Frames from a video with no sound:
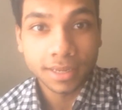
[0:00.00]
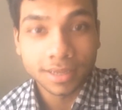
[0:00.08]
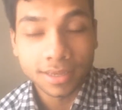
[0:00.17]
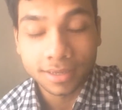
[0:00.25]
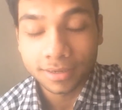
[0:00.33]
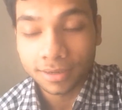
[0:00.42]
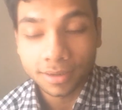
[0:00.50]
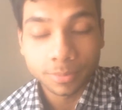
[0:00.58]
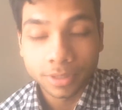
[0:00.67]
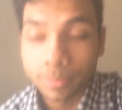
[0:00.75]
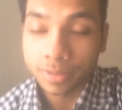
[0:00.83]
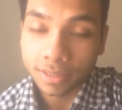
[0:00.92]
and I'm
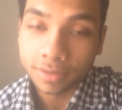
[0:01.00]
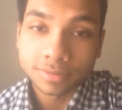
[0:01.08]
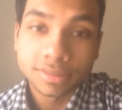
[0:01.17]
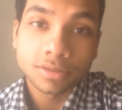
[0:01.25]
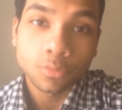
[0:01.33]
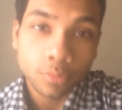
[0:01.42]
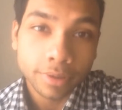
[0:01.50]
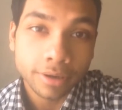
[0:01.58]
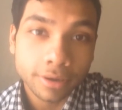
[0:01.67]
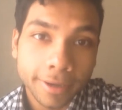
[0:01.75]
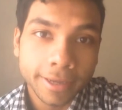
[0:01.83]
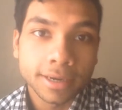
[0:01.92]
going to be announcing the
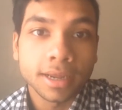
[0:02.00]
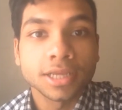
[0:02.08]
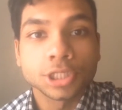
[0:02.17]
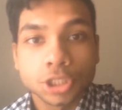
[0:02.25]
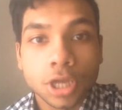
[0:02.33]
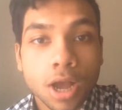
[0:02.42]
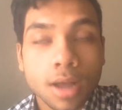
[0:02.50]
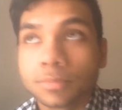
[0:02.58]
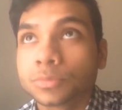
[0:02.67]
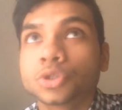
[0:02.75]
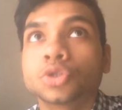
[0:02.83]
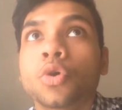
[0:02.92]
winner and I saw
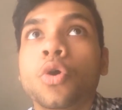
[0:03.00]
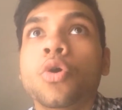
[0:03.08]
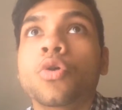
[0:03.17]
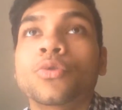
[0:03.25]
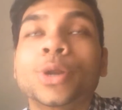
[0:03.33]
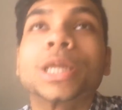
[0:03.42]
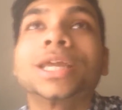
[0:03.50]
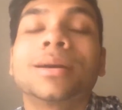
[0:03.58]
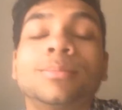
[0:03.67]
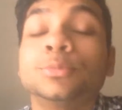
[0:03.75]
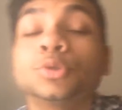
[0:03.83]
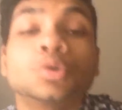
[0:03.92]
I'm sorry.
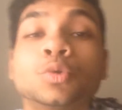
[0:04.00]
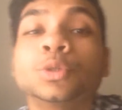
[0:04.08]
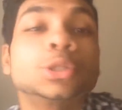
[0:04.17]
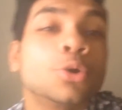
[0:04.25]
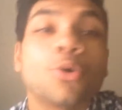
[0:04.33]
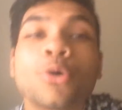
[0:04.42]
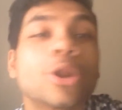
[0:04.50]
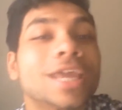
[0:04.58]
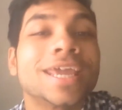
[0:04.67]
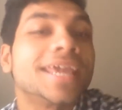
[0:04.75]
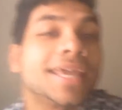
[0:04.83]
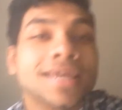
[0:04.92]
I'm so
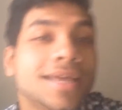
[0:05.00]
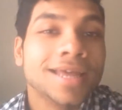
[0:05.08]
sorry.